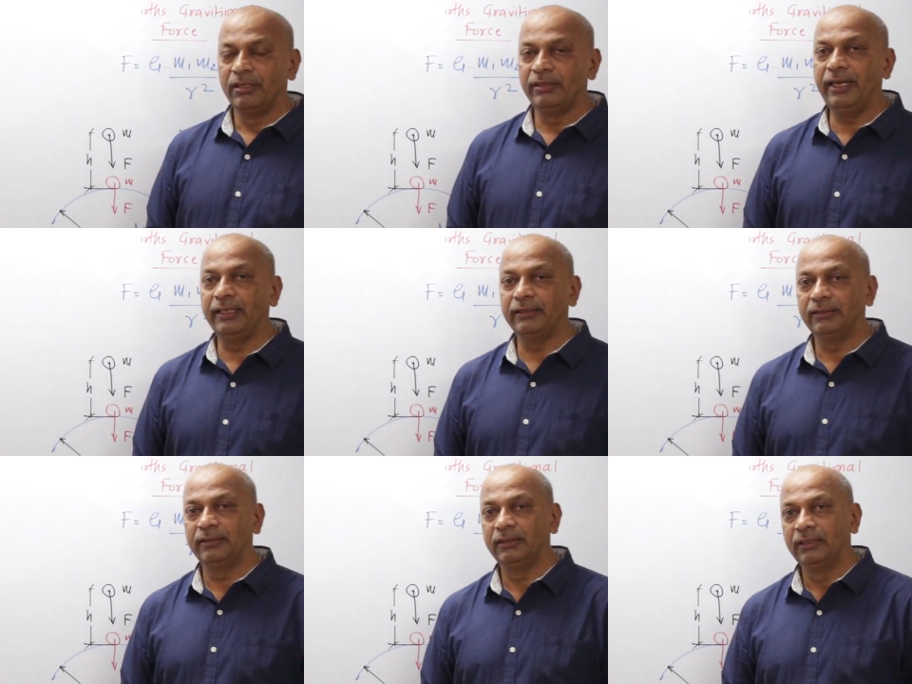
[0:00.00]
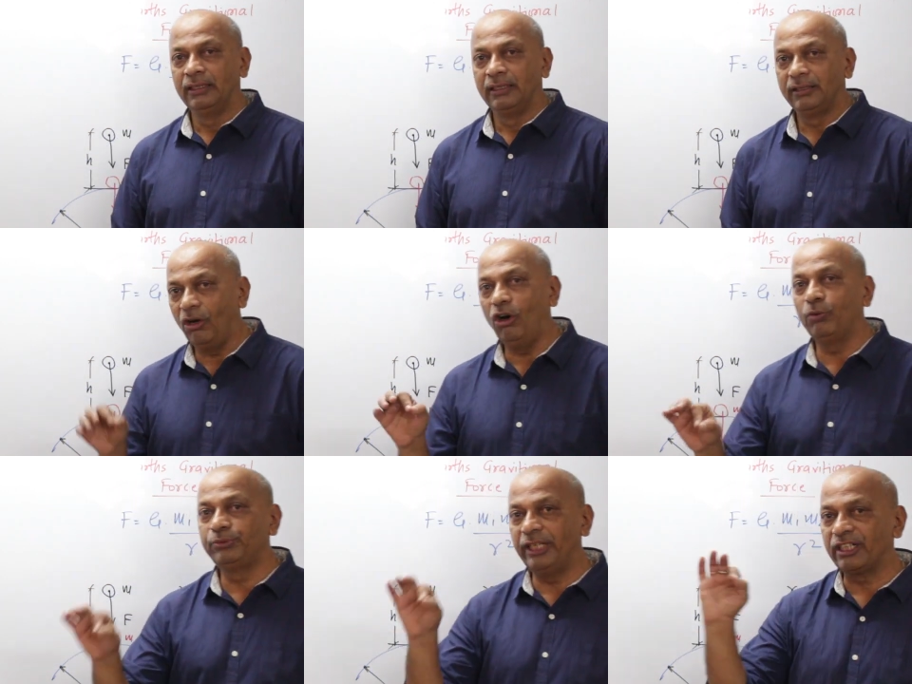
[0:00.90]
then the
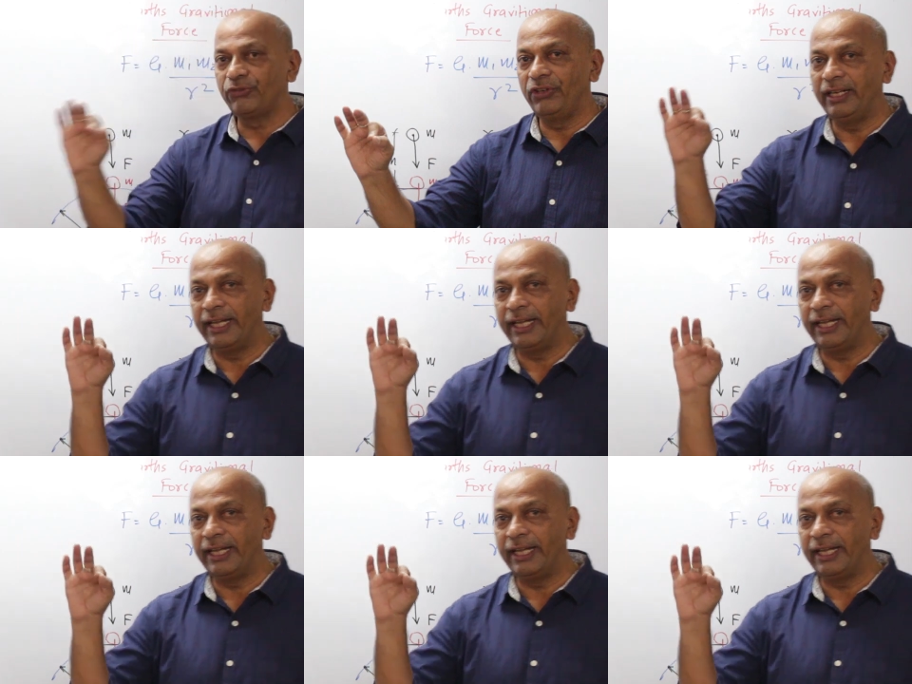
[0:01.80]
object will